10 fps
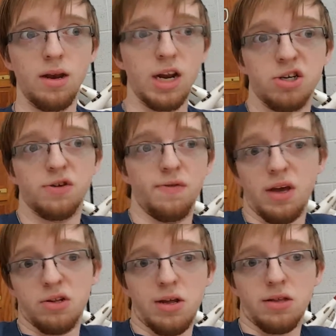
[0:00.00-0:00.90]
not sure if you
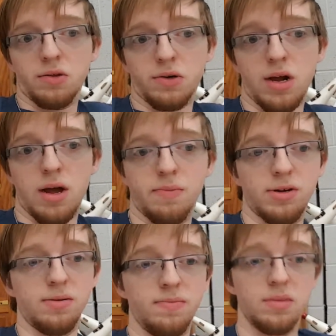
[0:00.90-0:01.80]
guys like those or not,
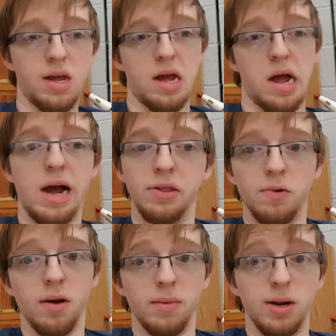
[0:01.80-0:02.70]
but either
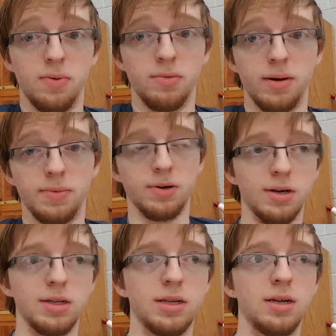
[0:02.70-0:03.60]
way, I'm going to put them up there
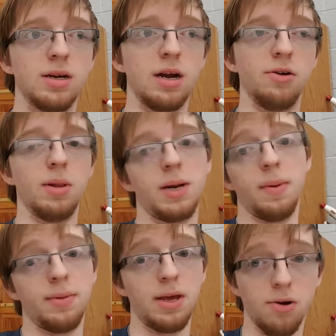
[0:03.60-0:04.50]
because I know a lot of
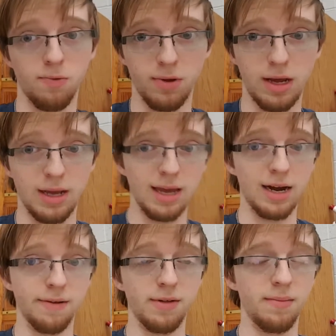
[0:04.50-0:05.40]
people here will get a kick
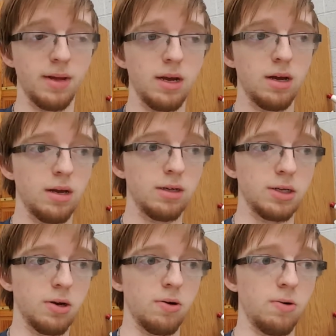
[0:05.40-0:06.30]
out of them.
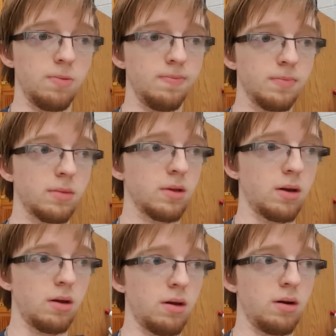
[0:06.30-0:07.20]
So
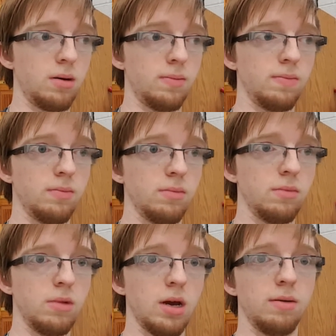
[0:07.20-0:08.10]
um,
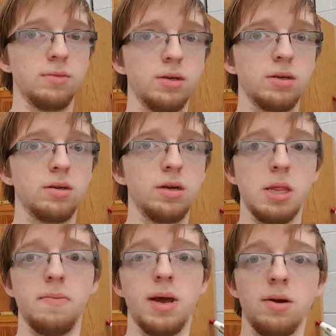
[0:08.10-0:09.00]
yeah, I'm just in
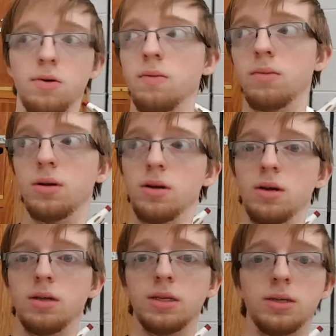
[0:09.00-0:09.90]
the band room.
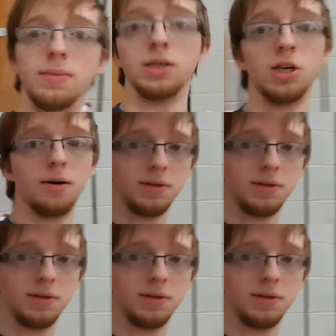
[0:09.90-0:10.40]
This is my job